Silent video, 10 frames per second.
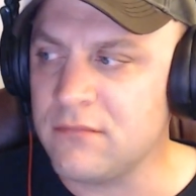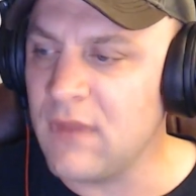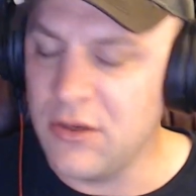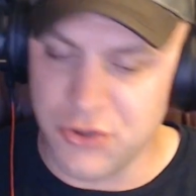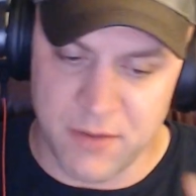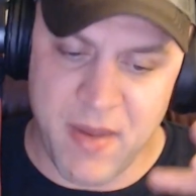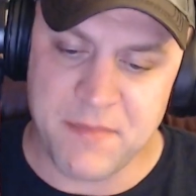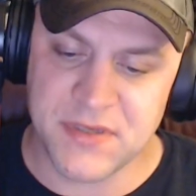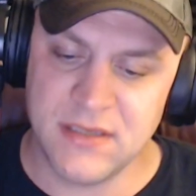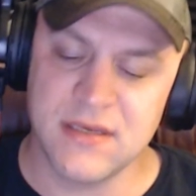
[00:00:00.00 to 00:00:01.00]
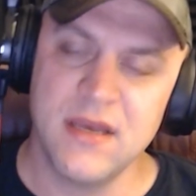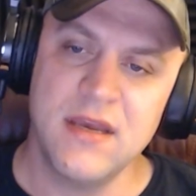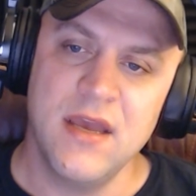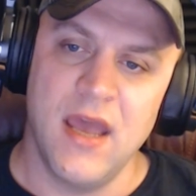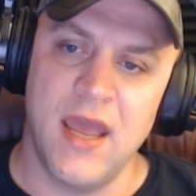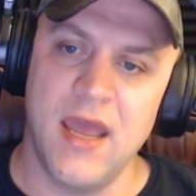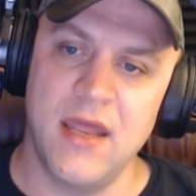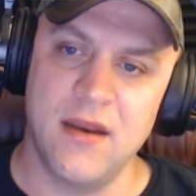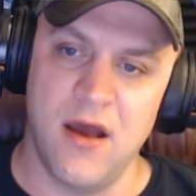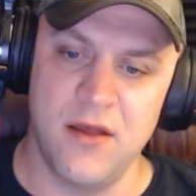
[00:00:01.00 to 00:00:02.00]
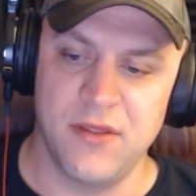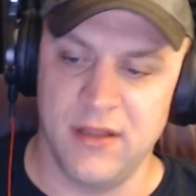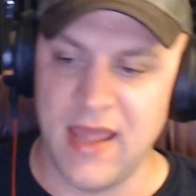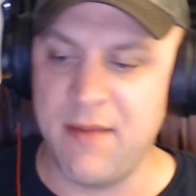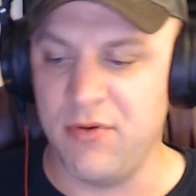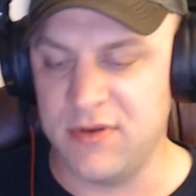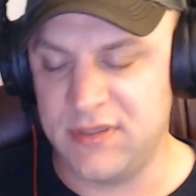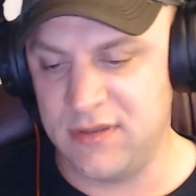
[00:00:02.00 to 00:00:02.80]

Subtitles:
drink Pepsis, and on the labels,